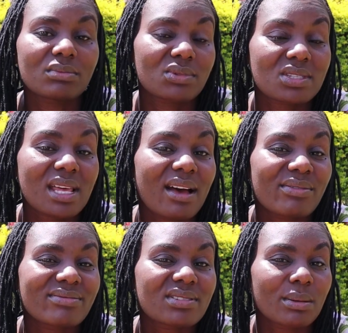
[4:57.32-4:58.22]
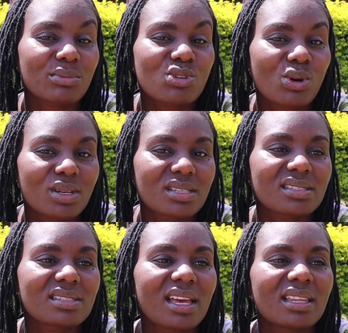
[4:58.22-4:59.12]
stuff, some
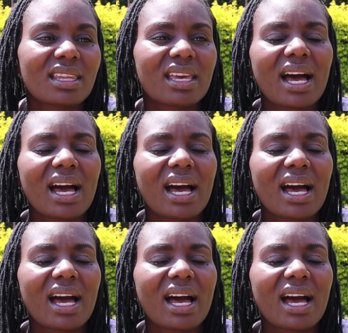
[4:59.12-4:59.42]
toys, and they